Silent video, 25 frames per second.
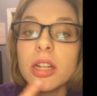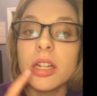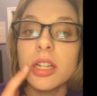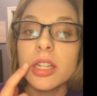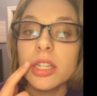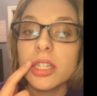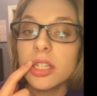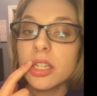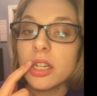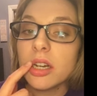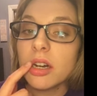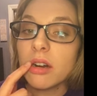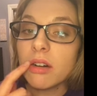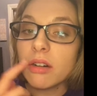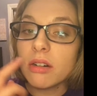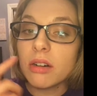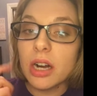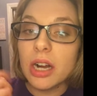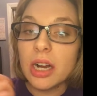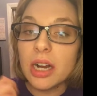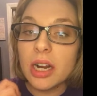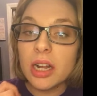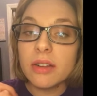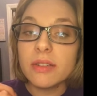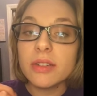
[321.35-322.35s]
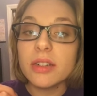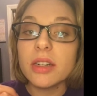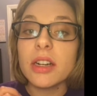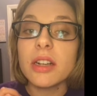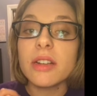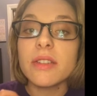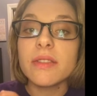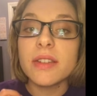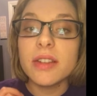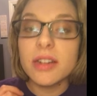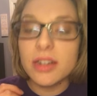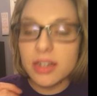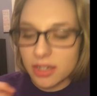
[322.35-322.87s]
So right after I
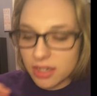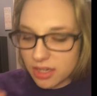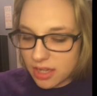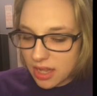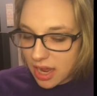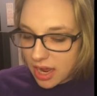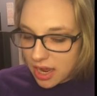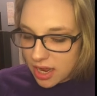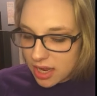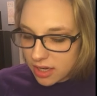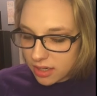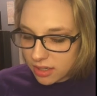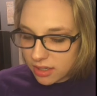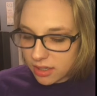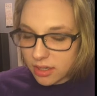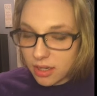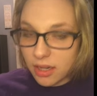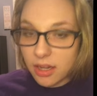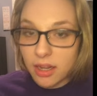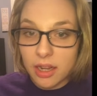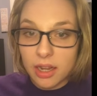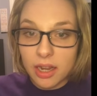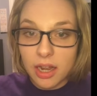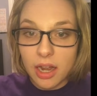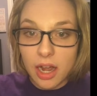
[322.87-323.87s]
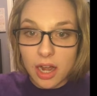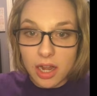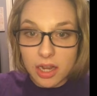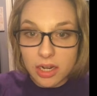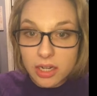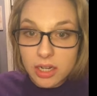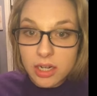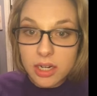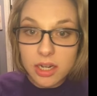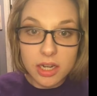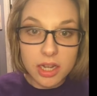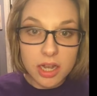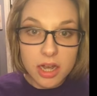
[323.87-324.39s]
finish that, I'm
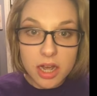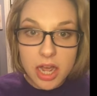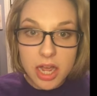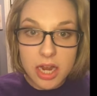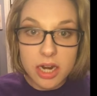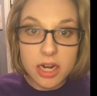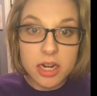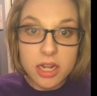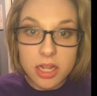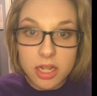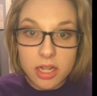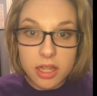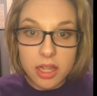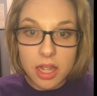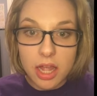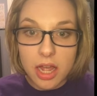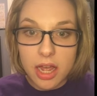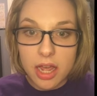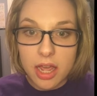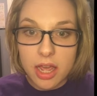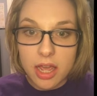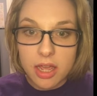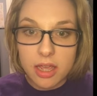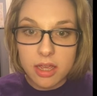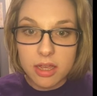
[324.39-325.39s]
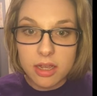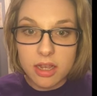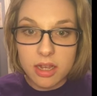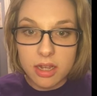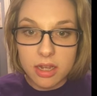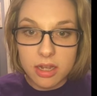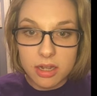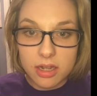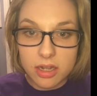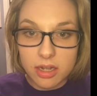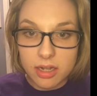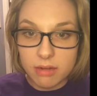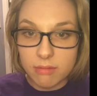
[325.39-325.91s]
going to go ahead and apply
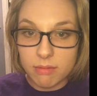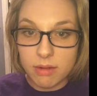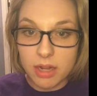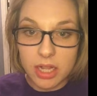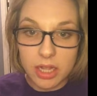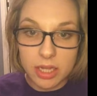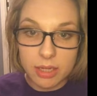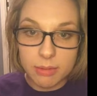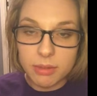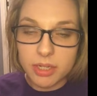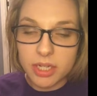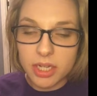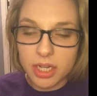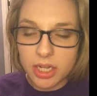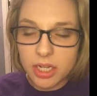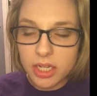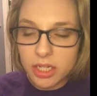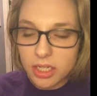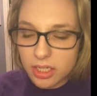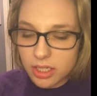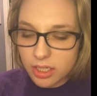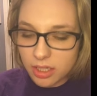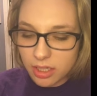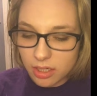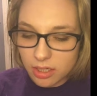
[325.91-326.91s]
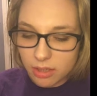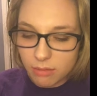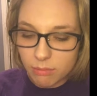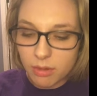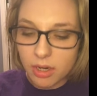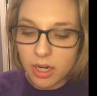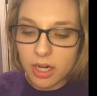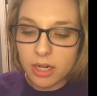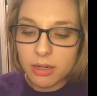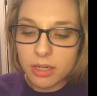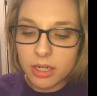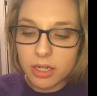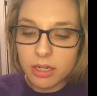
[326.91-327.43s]
my LipSense, but
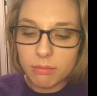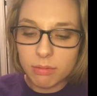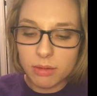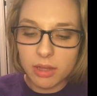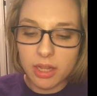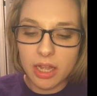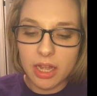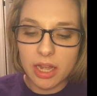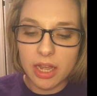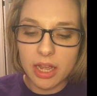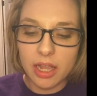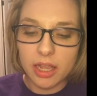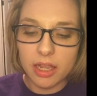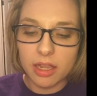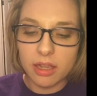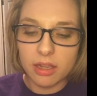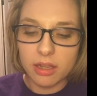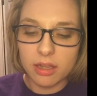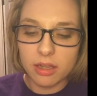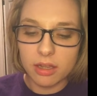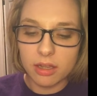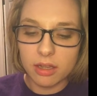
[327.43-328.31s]
I'm going to apply